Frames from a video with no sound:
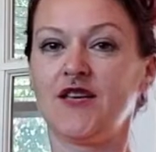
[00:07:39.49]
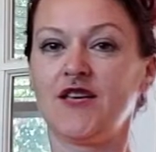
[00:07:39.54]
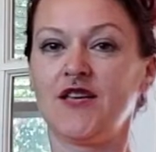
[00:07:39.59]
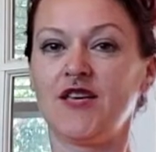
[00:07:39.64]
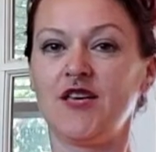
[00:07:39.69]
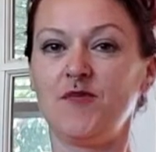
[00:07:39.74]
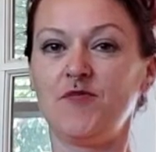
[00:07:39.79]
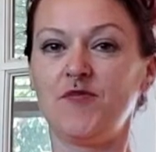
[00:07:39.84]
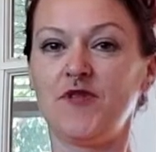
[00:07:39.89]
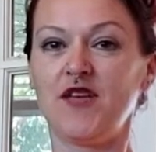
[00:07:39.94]

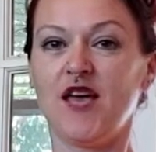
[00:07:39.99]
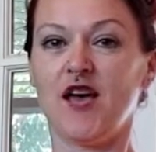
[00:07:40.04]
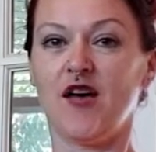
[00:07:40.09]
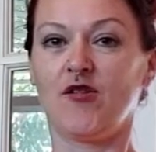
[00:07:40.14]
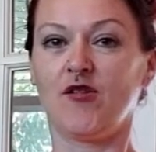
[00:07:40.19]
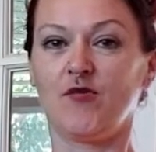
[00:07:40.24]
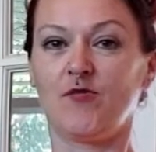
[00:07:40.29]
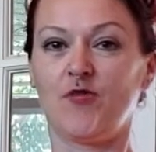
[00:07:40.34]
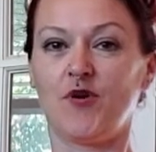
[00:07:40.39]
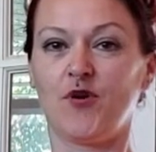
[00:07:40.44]
Keep the
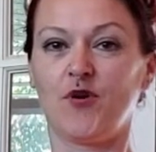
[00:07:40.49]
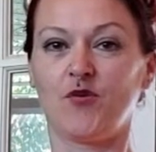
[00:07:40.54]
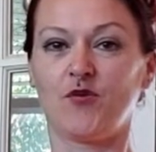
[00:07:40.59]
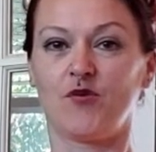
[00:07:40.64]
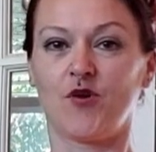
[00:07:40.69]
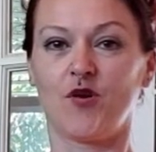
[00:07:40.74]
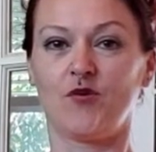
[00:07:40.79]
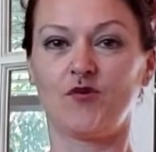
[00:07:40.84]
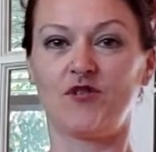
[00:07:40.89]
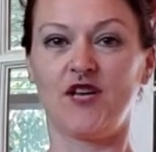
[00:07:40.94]
elbow
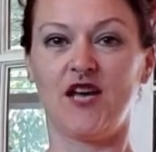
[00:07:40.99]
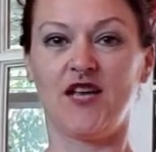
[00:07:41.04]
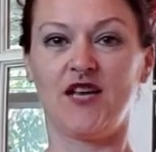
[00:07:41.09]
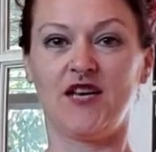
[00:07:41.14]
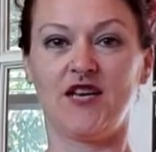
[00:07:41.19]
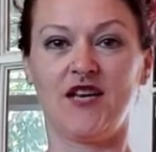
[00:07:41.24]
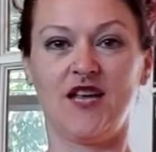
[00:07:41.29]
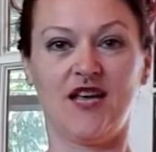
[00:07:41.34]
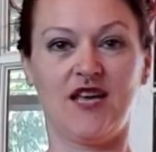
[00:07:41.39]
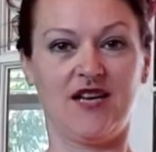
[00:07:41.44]

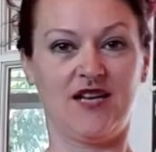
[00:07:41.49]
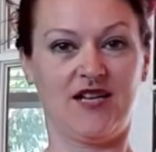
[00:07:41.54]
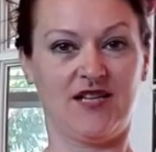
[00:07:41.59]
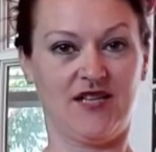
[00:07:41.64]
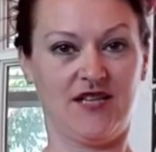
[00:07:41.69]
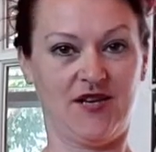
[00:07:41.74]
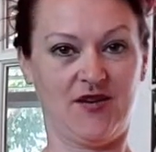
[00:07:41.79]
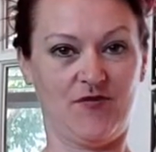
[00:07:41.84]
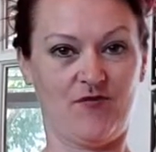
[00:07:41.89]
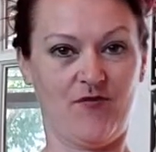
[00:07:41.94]
rotated in a
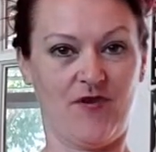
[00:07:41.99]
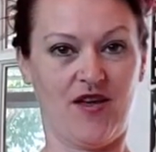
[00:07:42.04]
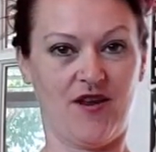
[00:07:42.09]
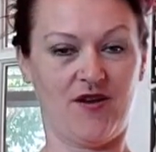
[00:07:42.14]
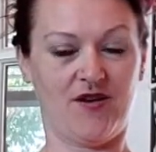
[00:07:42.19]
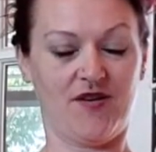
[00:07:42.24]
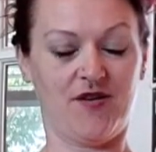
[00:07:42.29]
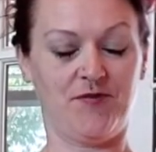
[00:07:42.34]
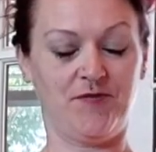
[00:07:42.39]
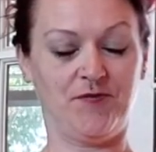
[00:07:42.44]
little
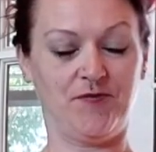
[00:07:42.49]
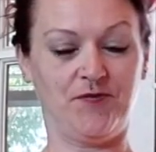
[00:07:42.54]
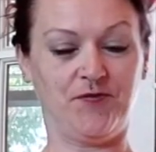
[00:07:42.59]
bit.